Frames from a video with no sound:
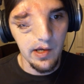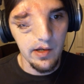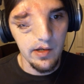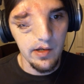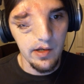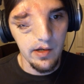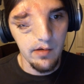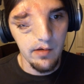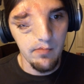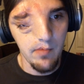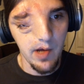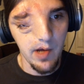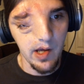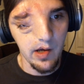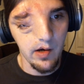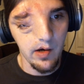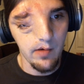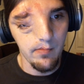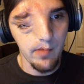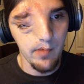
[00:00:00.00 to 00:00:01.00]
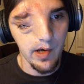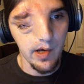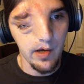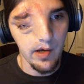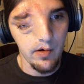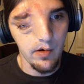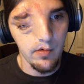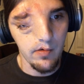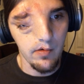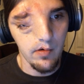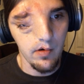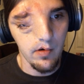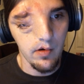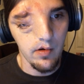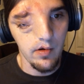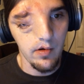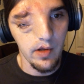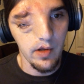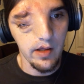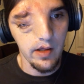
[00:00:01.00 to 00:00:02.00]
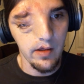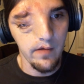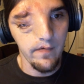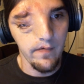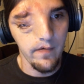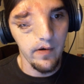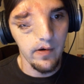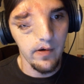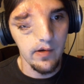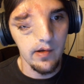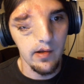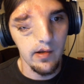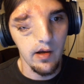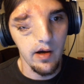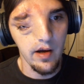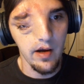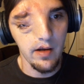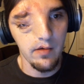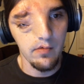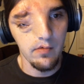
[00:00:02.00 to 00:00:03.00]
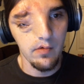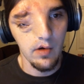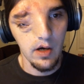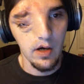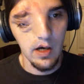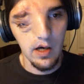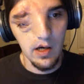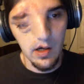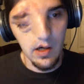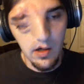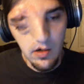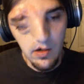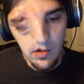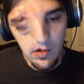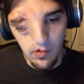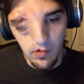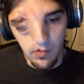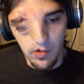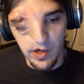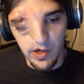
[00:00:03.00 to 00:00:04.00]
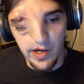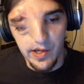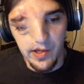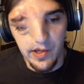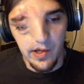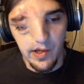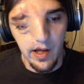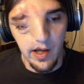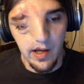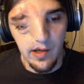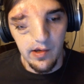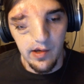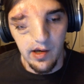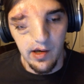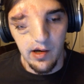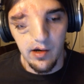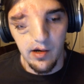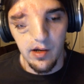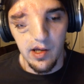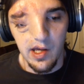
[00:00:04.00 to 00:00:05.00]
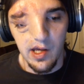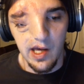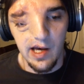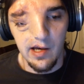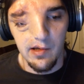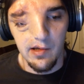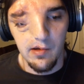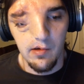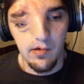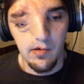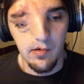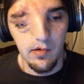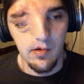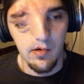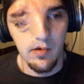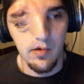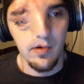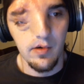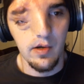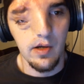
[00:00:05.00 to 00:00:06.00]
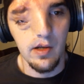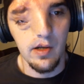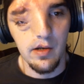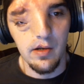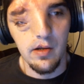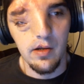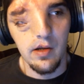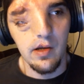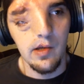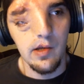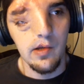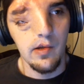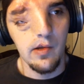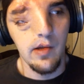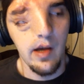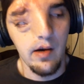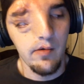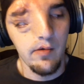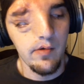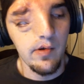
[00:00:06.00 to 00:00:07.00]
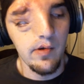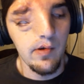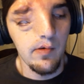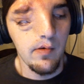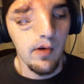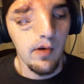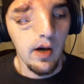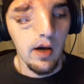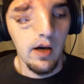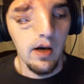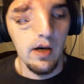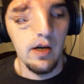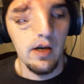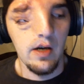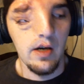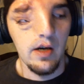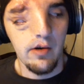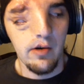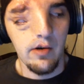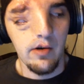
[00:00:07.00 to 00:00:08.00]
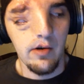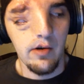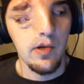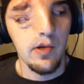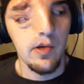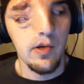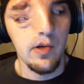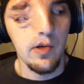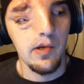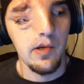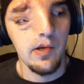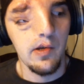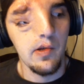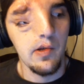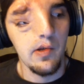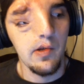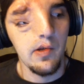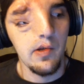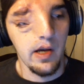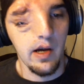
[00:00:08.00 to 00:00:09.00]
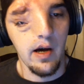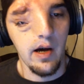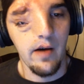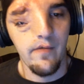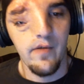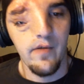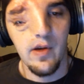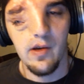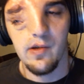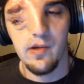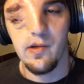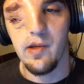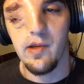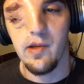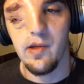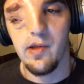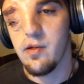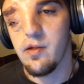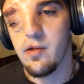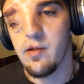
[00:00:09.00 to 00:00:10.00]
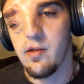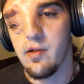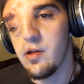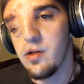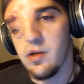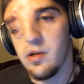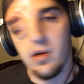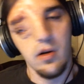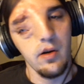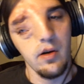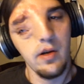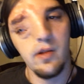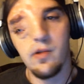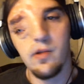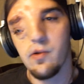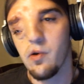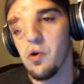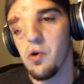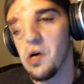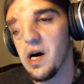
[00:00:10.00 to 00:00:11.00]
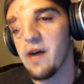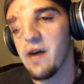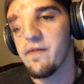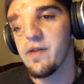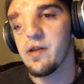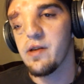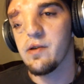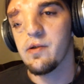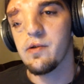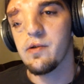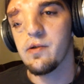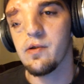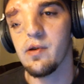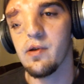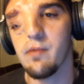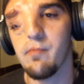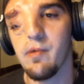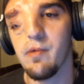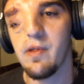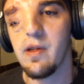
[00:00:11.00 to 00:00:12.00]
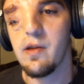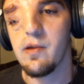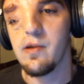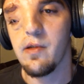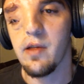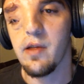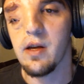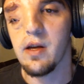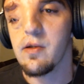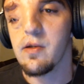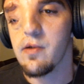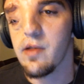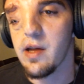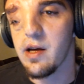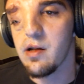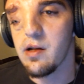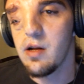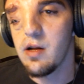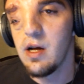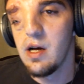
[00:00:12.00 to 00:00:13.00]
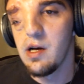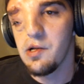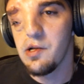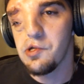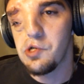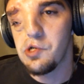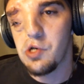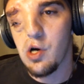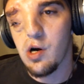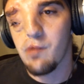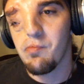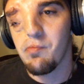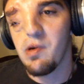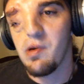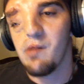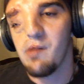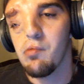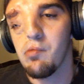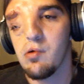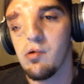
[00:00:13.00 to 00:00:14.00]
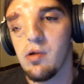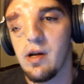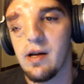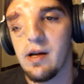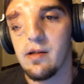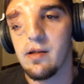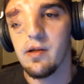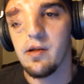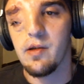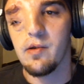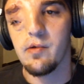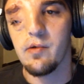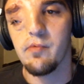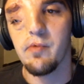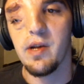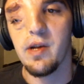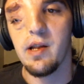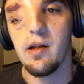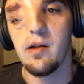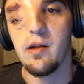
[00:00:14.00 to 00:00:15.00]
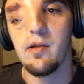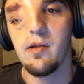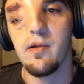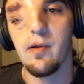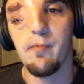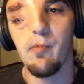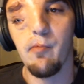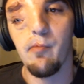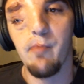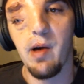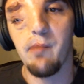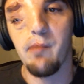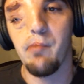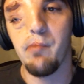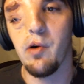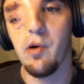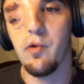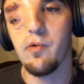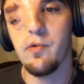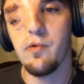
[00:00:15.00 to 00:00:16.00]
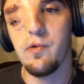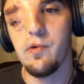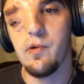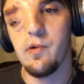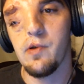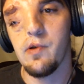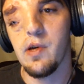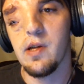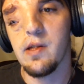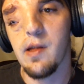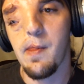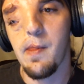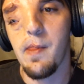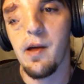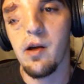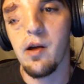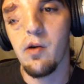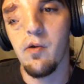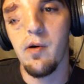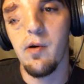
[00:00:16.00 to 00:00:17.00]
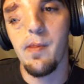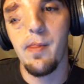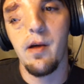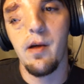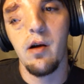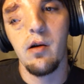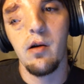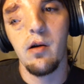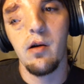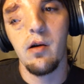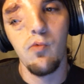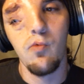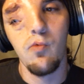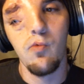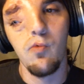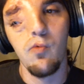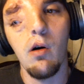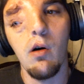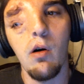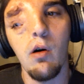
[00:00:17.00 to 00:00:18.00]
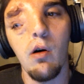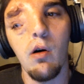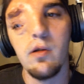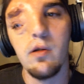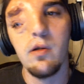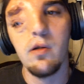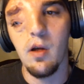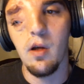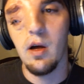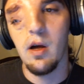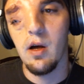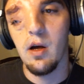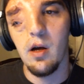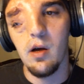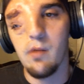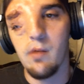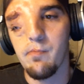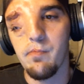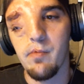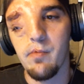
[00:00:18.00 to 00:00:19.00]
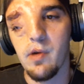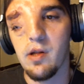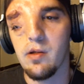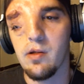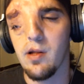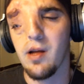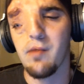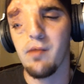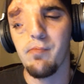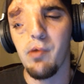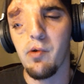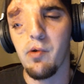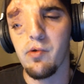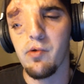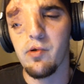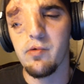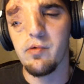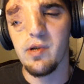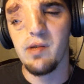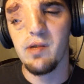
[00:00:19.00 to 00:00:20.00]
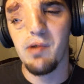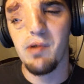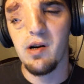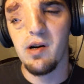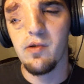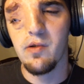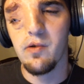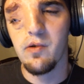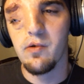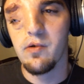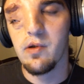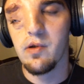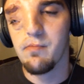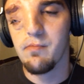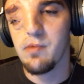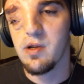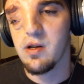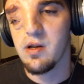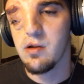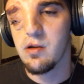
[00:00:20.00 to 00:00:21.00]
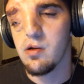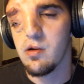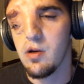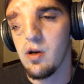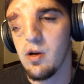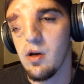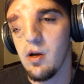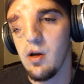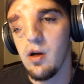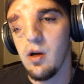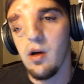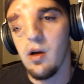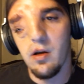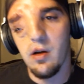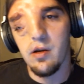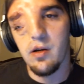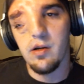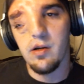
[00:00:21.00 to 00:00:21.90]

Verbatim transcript: Yeah, because I did make up my own, like the first line where I said, "Hey, scaredy cats," because that was that was just because it's like obvious that uh, it's so obvious some of these things that there are people at least reading some of my posts and then they go on their own wall and and like post a response or something